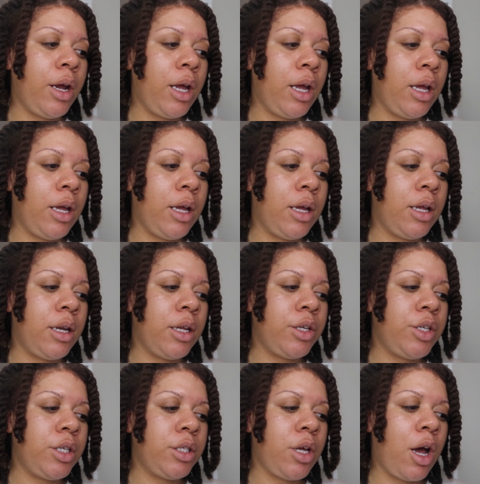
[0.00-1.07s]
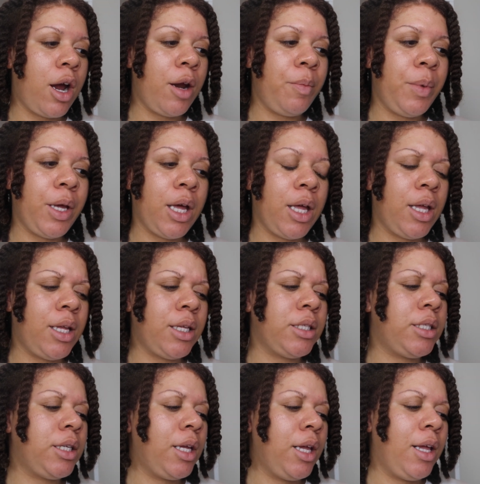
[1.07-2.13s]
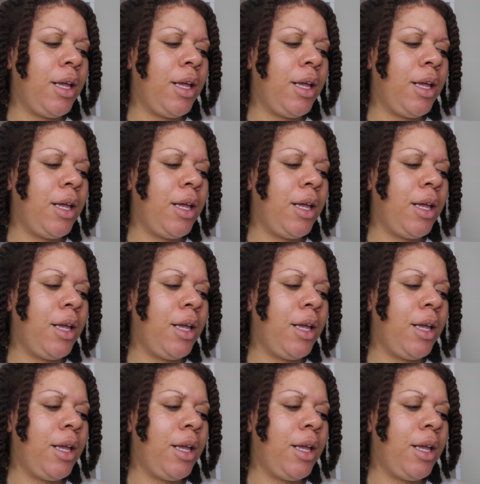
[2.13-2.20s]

and it's just hard because,